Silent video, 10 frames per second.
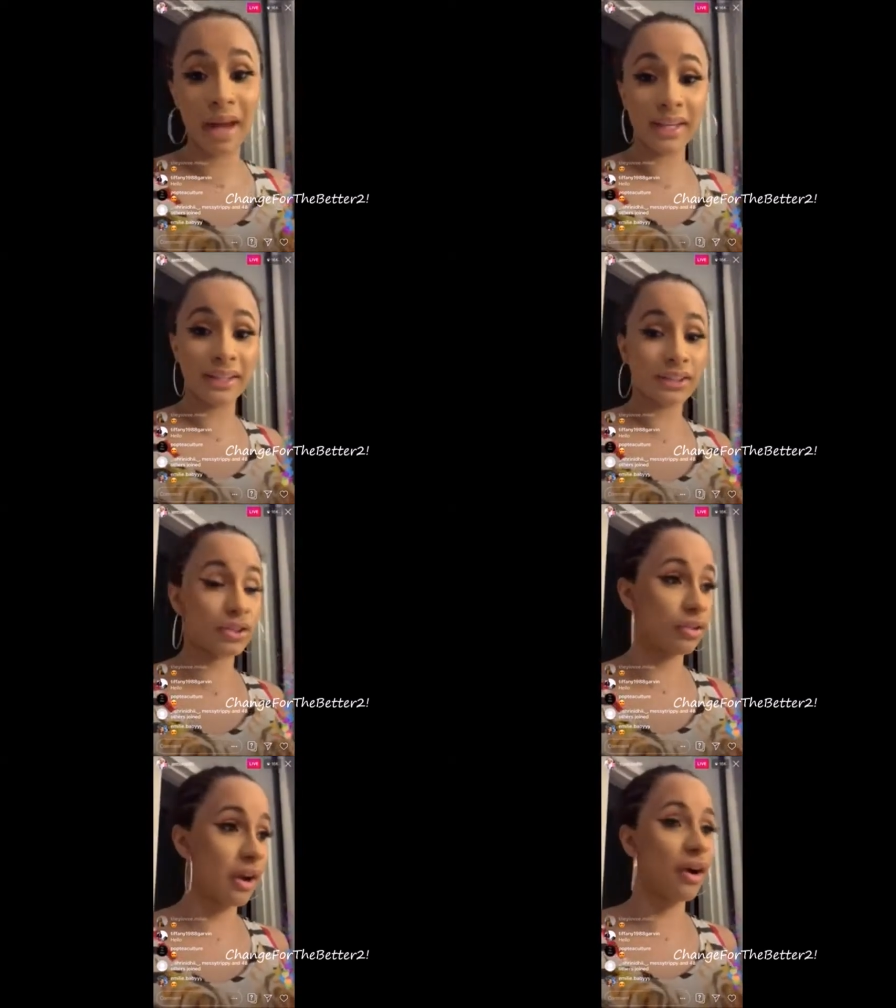my
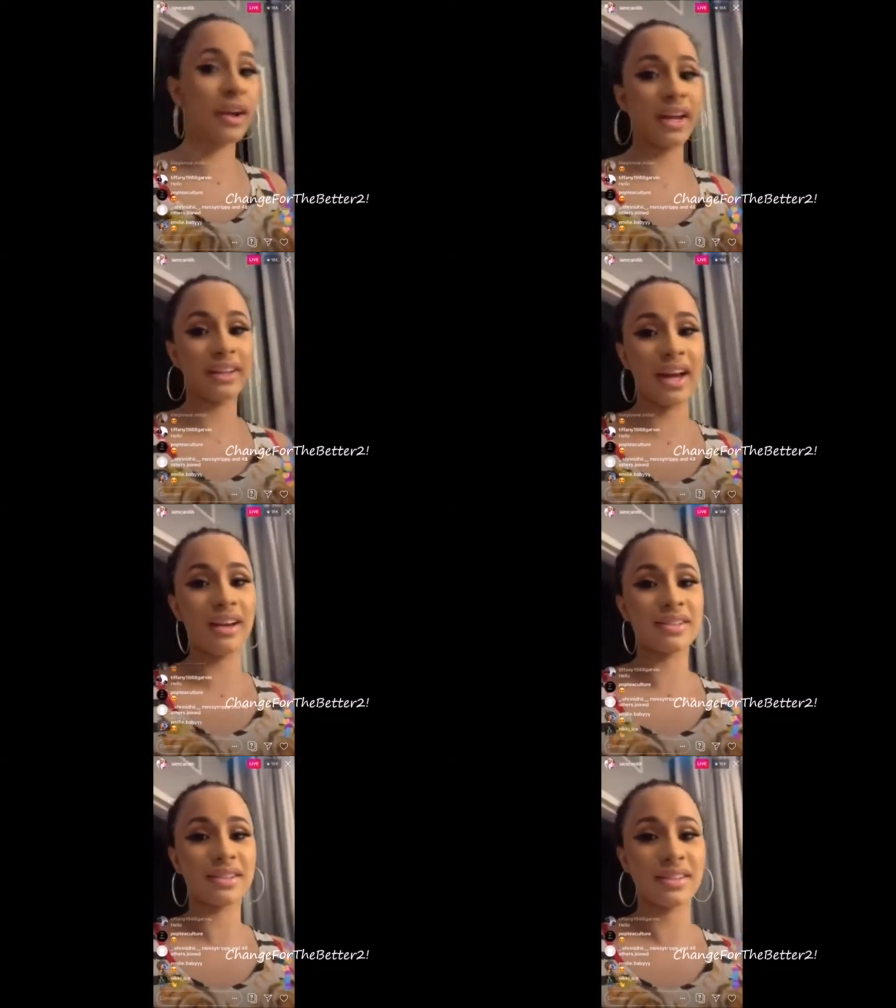Instagram. Okay,
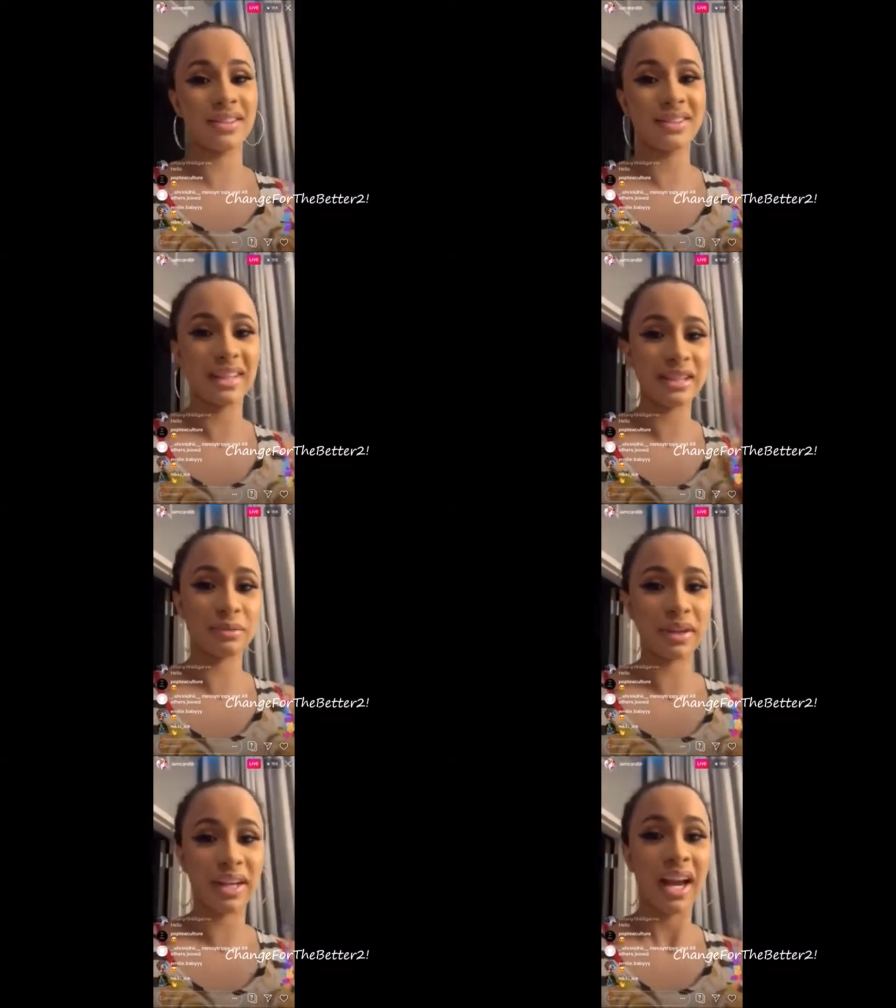now it's, now it's
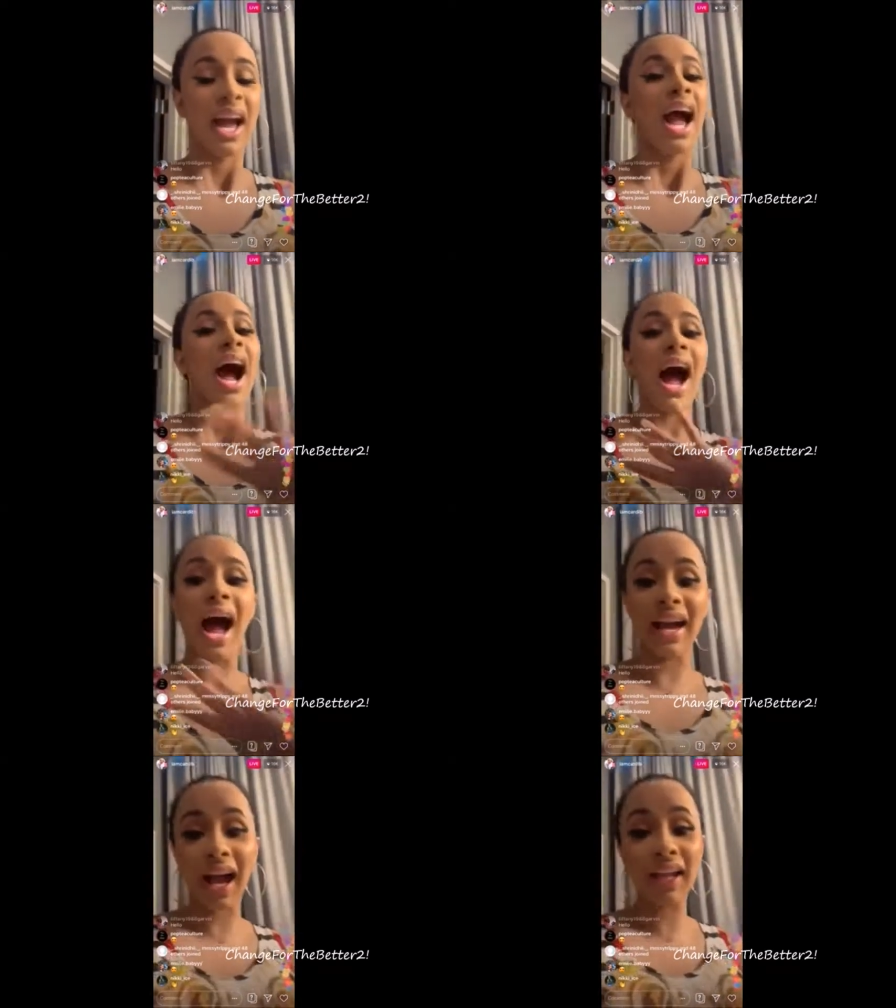working.
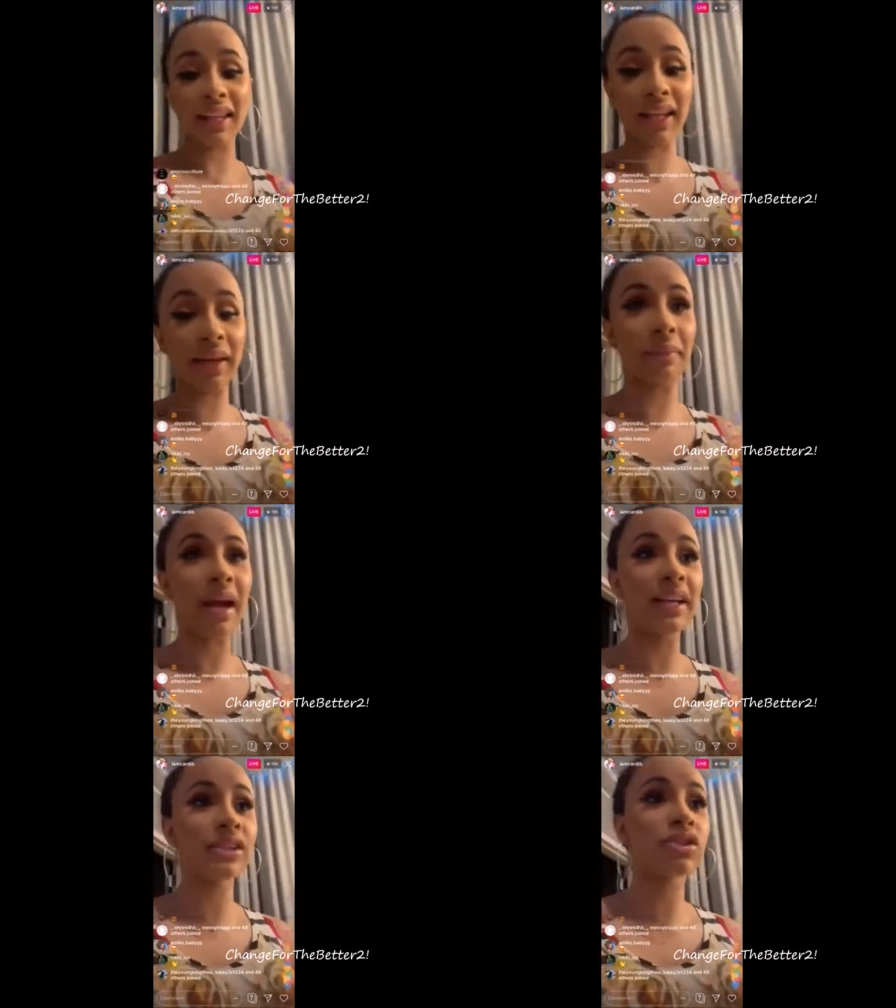I gotta delete
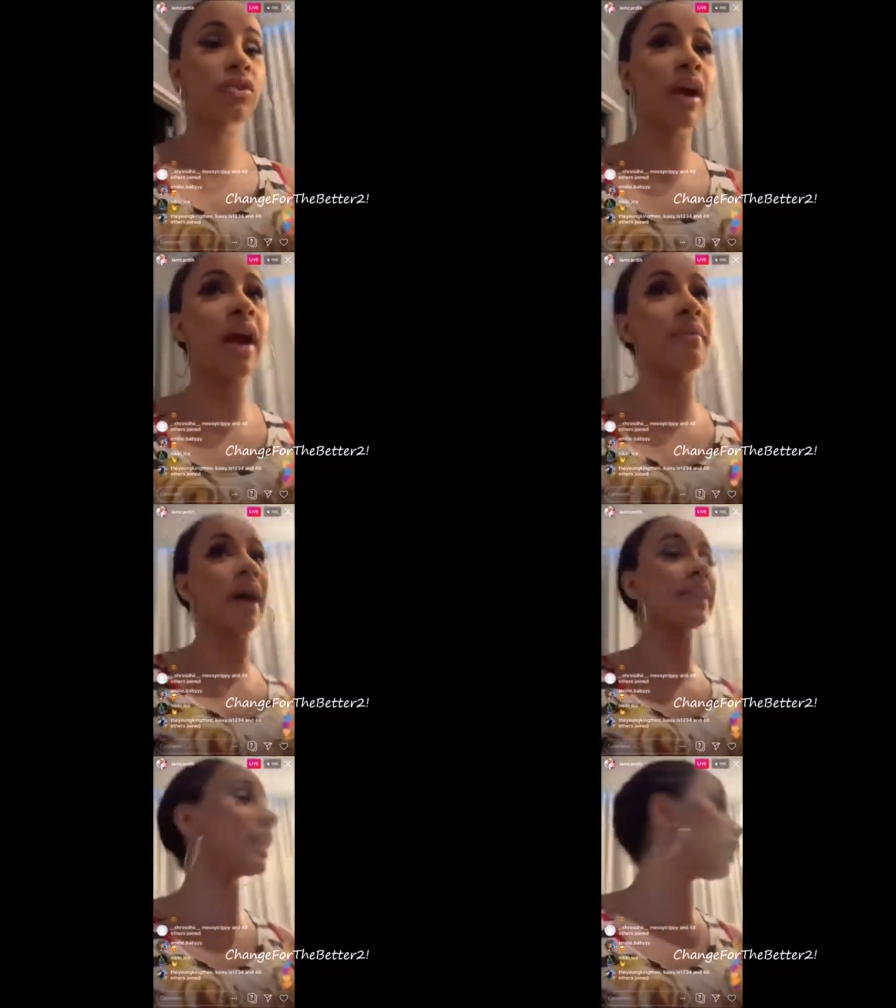my Instagram,
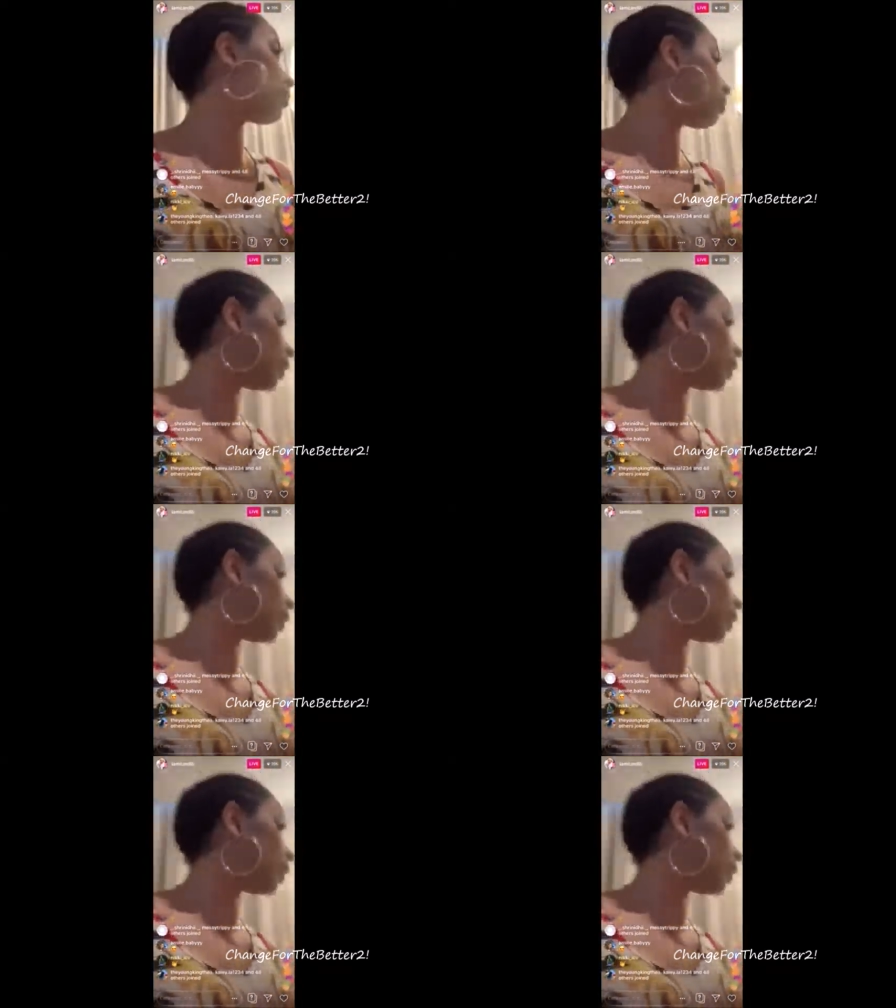I think